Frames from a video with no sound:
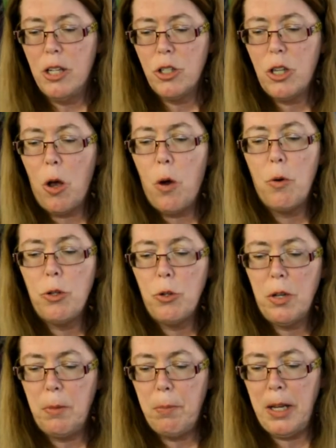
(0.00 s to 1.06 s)
So you
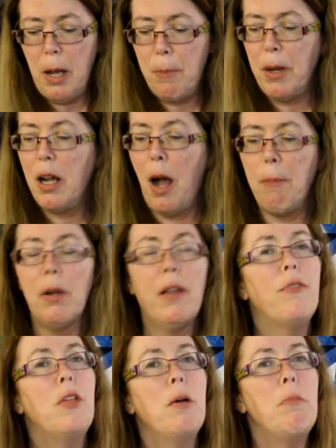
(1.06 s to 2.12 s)
can pick up a couple
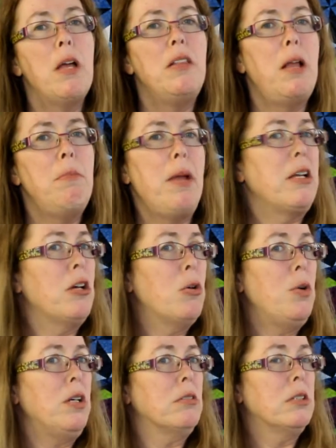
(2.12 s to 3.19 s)
of them and then make a
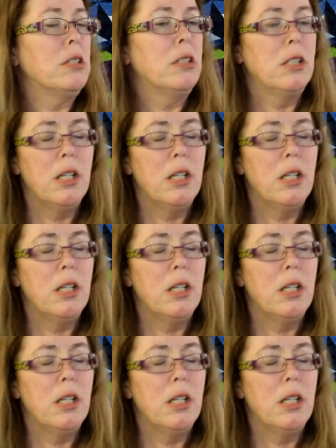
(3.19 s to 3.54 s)
quilt.